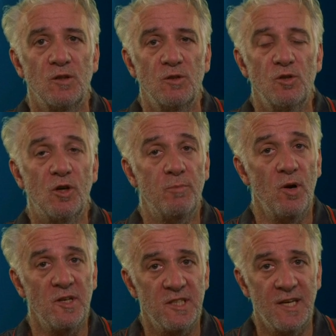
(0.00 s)
you could
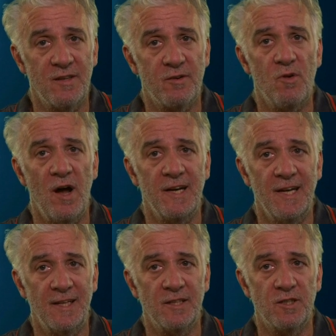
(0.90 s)
pull it together to write an
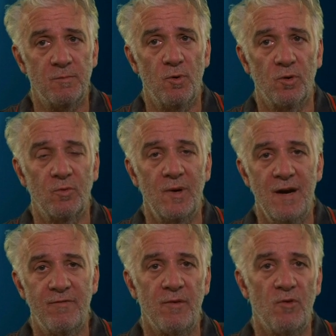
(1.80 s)
edited book where
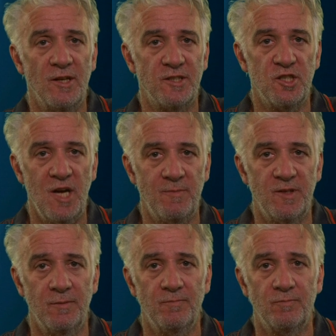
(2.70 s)
everyone writes a chapter.